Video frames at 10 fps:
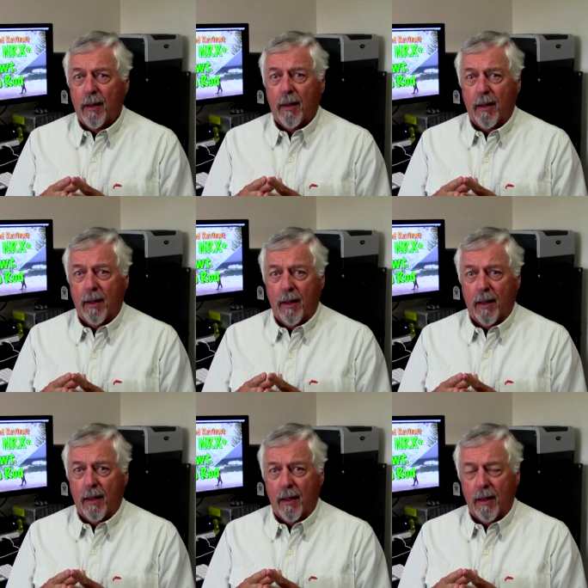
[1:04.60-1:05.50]
uh,
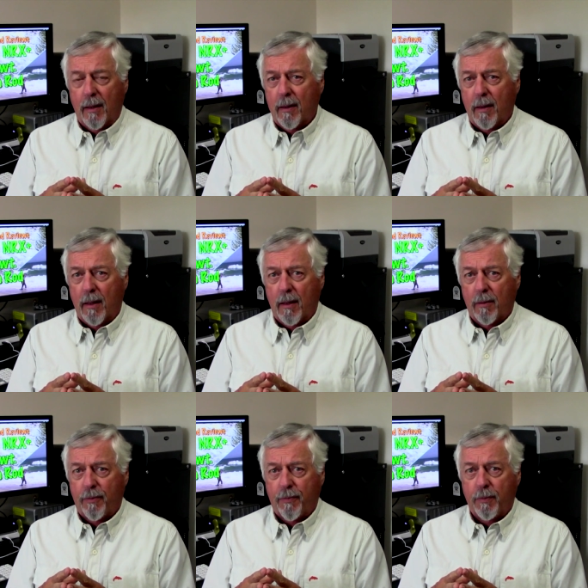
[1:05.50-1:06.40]

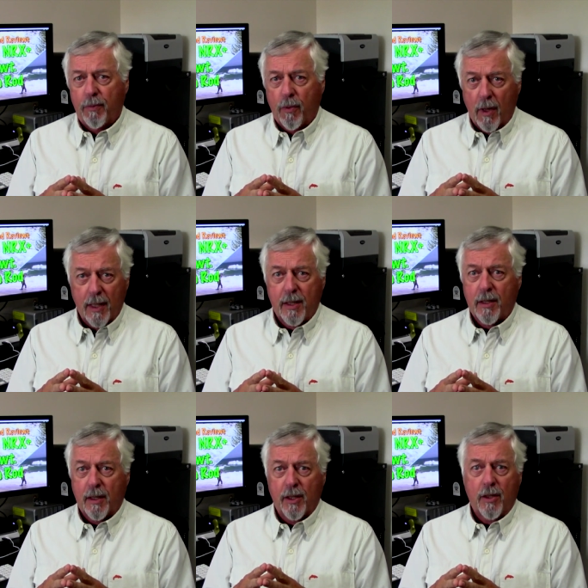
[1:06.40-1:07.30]
of
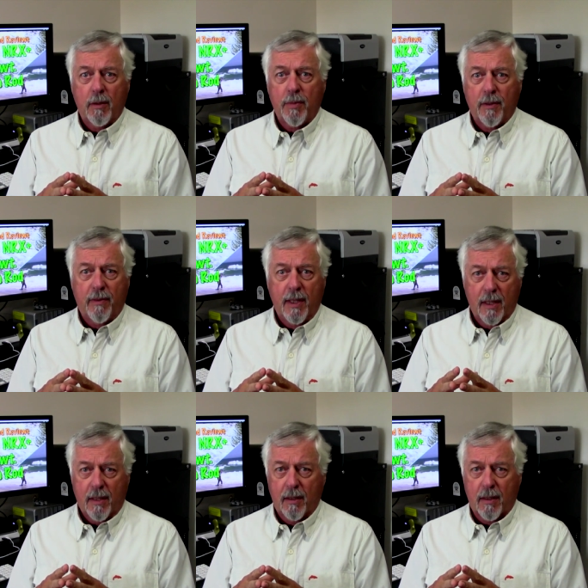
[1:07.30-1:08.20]
rods in terms of
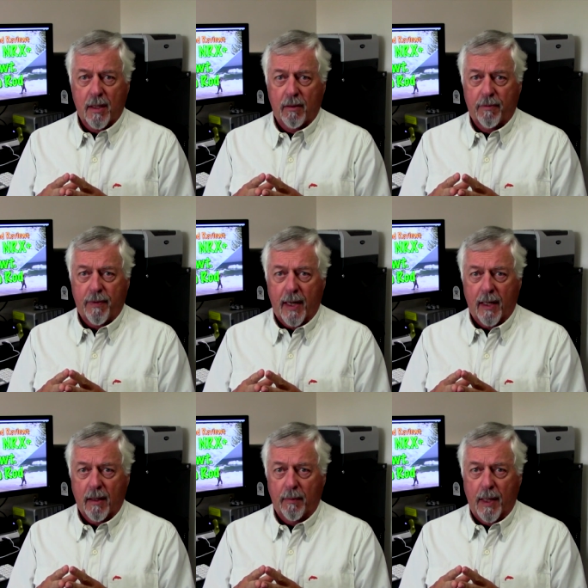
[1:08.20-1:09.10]
distance. In
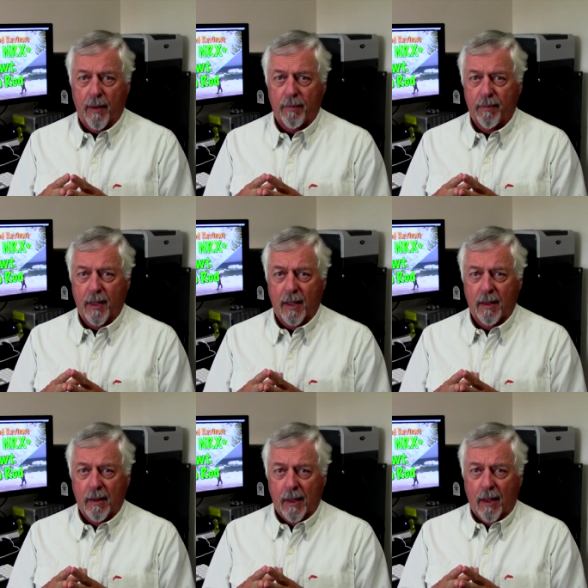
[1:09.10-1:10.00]
fact, about the
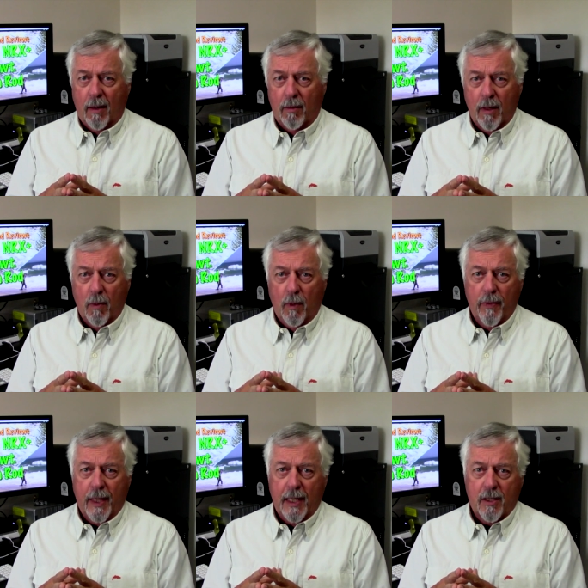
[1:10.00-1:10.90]
only
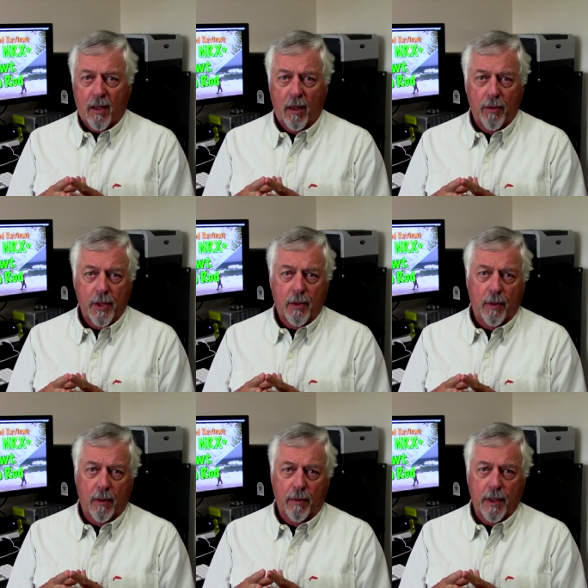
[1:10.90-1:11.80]
one that gets close to
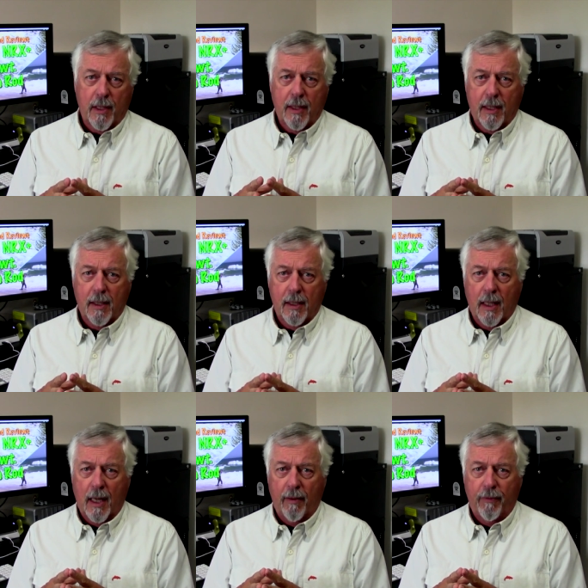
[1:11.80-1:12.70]
it was I think a
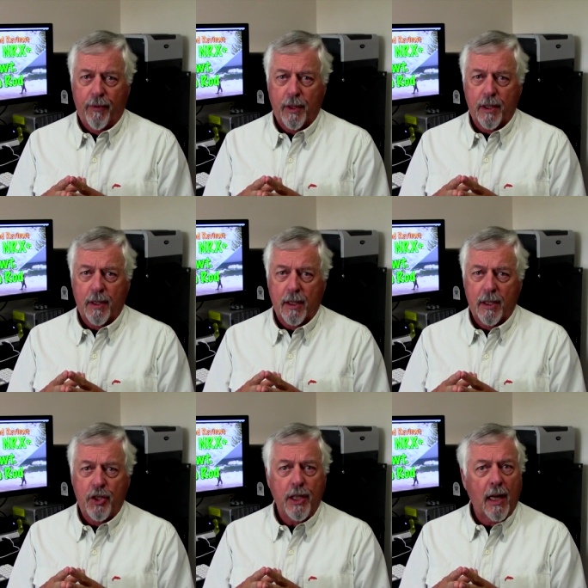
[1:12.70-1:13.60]
11 foot uh,
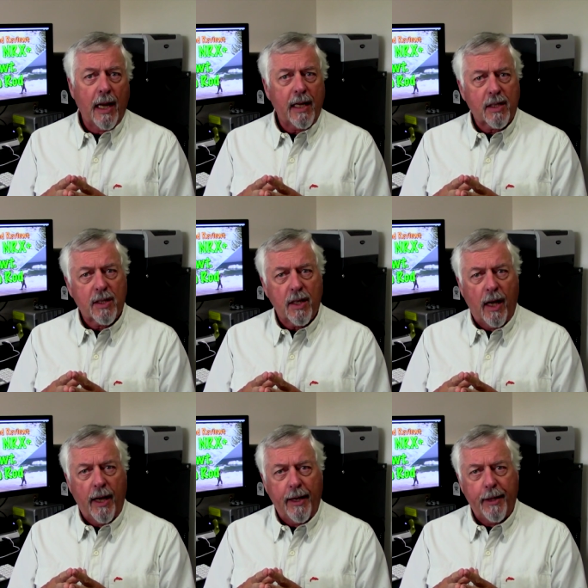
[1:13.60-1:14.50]
GLX
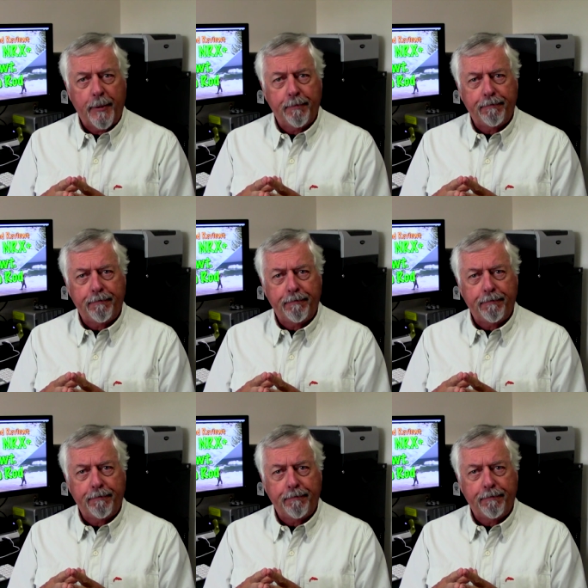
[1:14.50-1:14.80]
um,